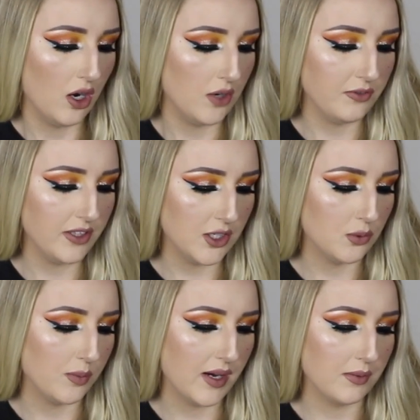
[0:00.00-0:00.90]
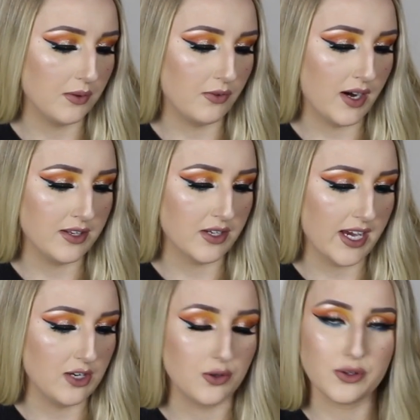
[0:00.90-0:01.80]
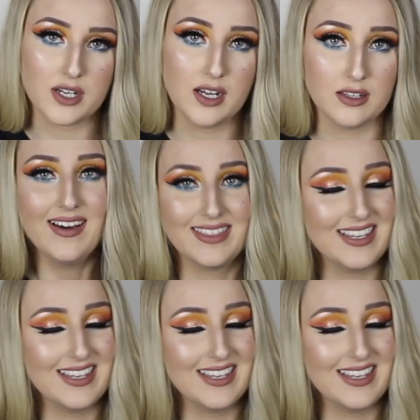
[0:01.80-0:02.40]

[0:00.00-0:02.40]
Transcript: hopefully you will be able to find a nude color.